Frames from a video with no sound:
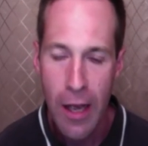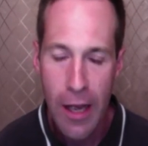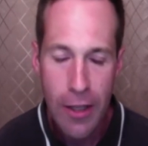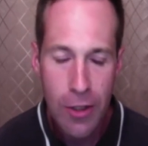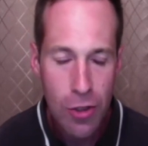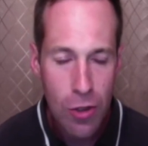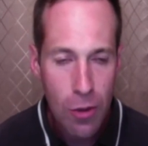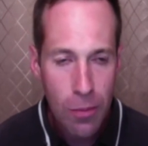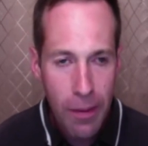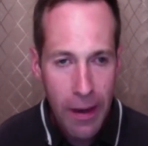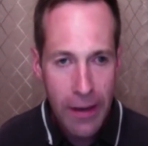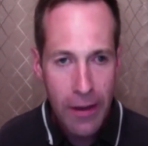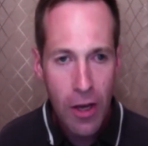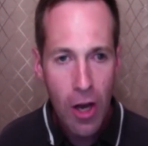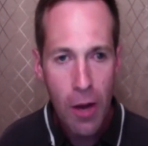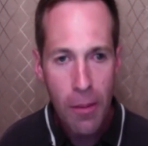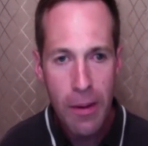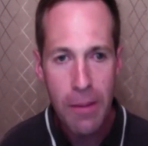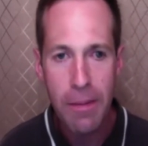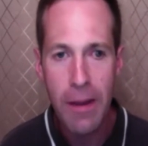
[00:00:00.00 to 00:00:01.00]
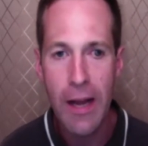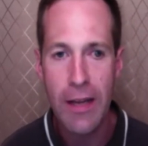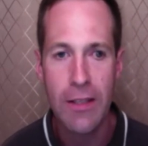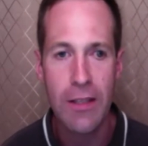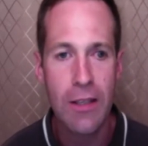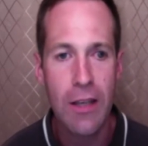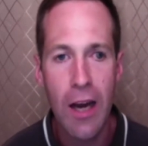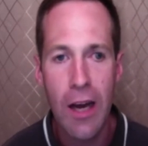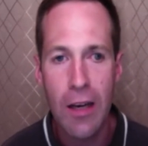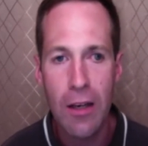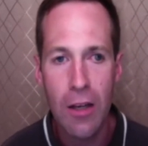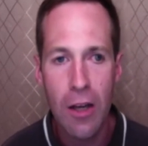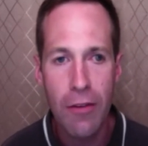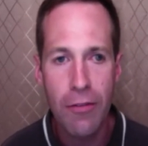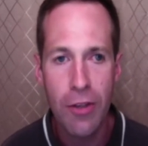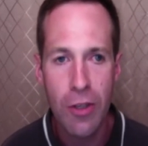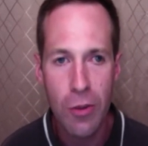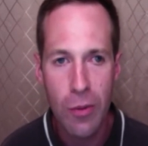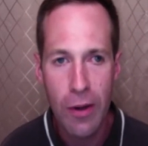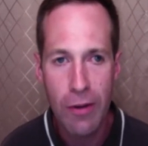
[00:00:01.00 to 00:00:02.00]
And so by coming back to God
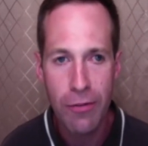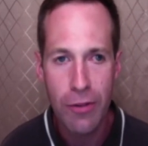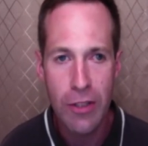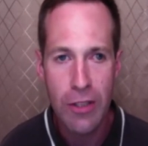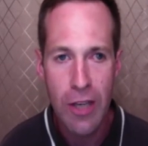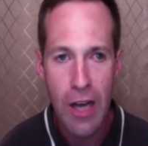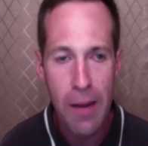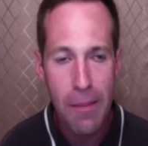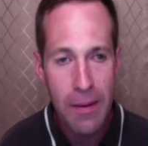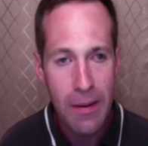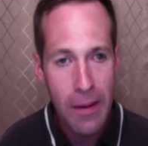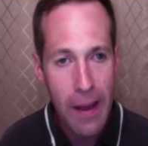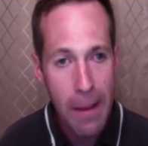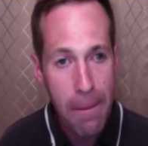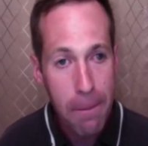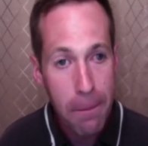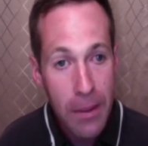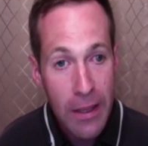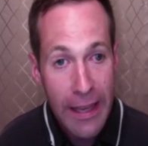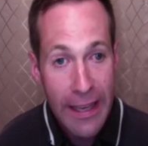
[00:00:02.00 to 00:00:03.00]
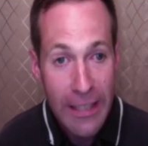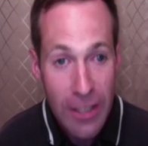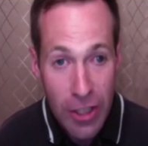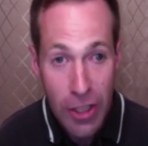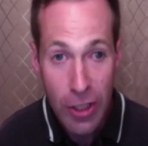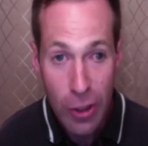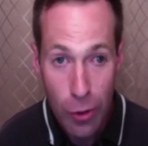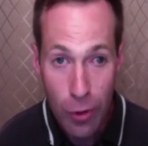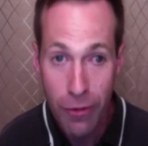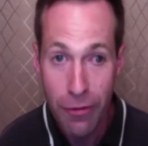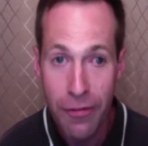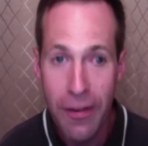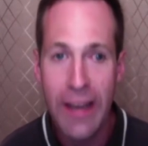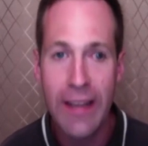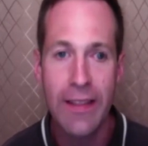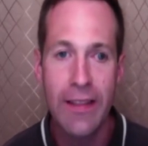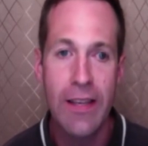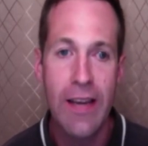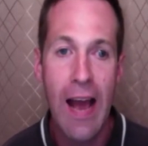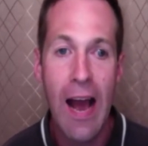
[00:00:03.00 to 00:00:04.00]
loving you every time and placing your
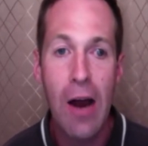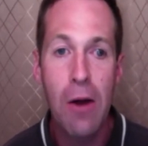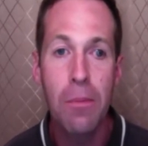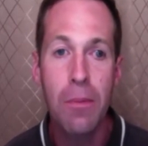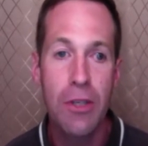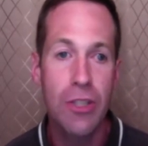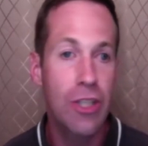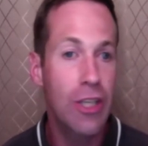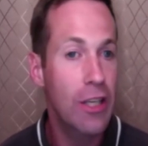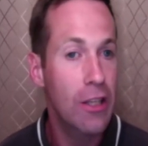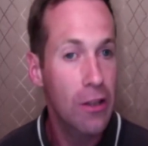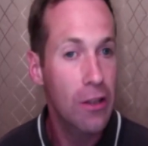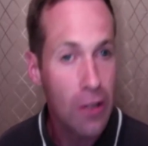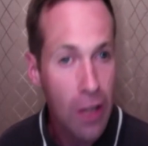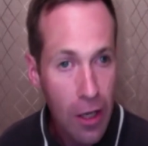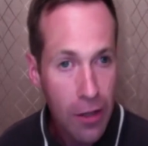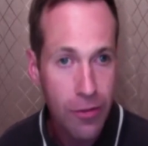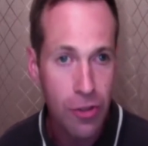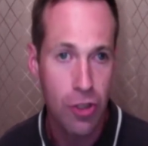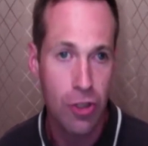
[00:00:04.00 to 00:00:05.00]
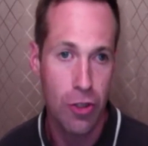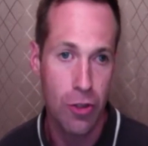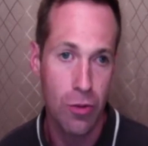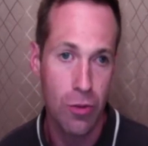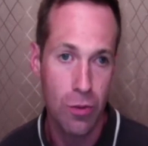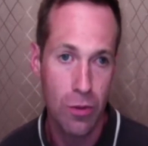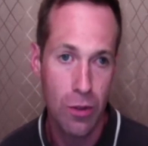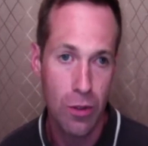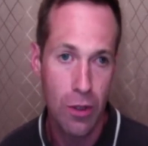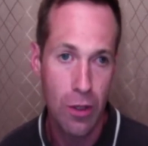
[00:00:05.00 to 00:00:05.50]
faith in how much He loves you,